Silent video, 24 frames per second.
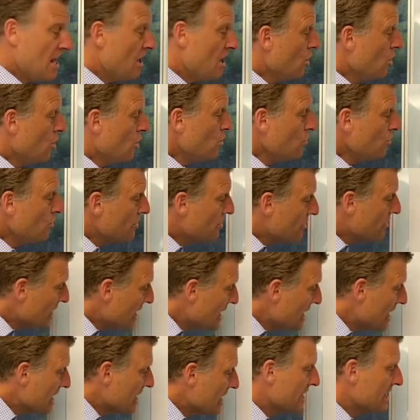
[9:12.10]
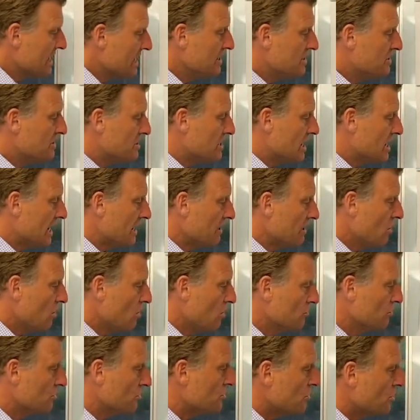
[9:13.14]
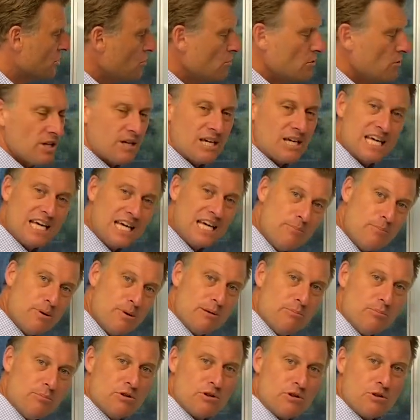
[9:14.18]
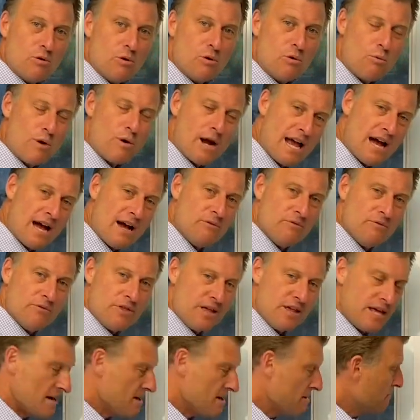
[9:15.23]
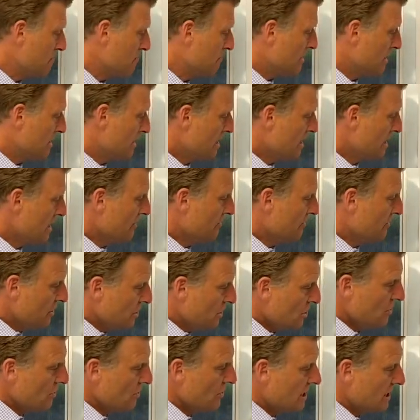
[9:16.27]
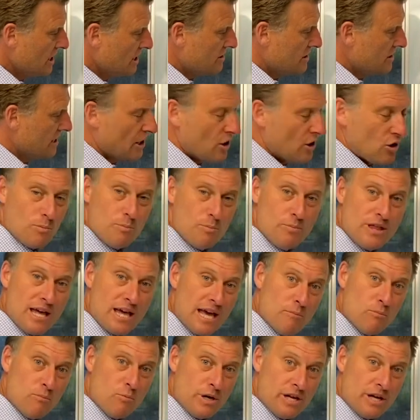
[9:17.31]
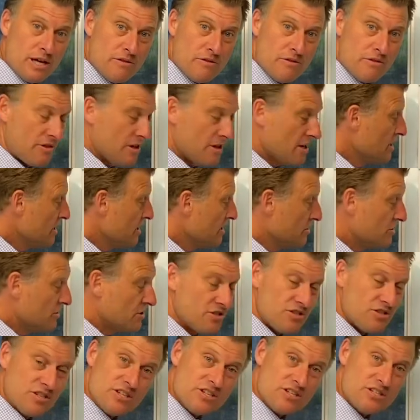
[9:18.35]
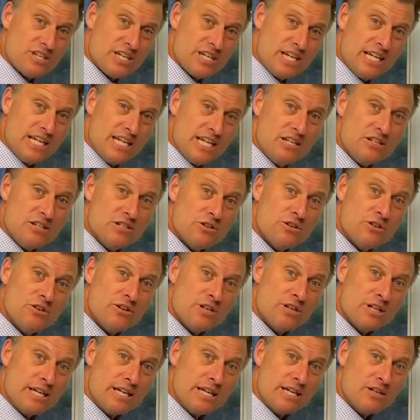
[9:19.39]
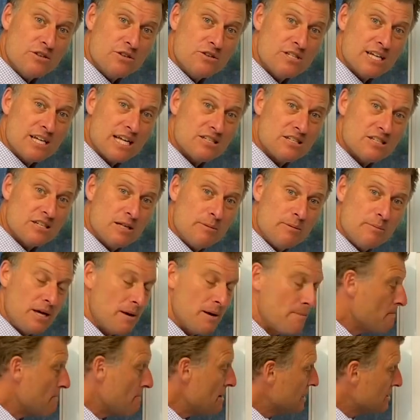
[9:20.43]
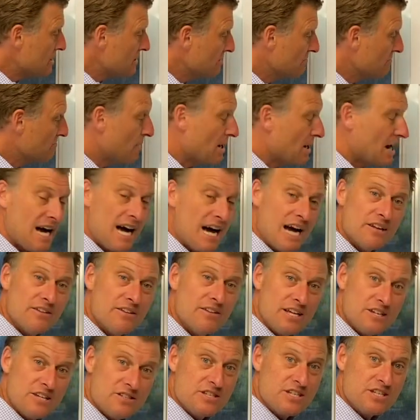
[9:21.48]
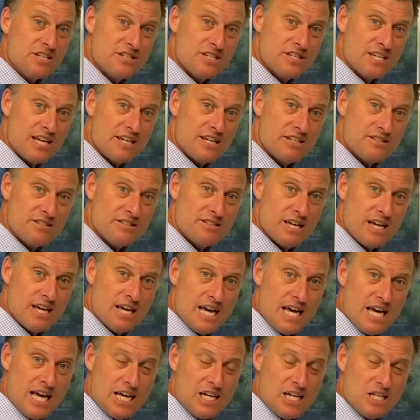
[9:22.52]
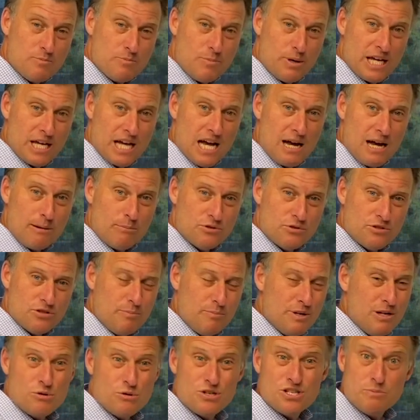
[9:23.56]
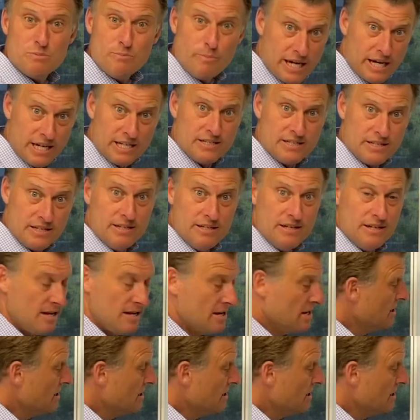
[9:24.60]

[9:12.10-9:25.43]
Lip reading: Who are their key stakeholders? Who are the key people that are around them that you need to help them with to succeed internally? Because that's going to be a massive part of their success, is being able to be respected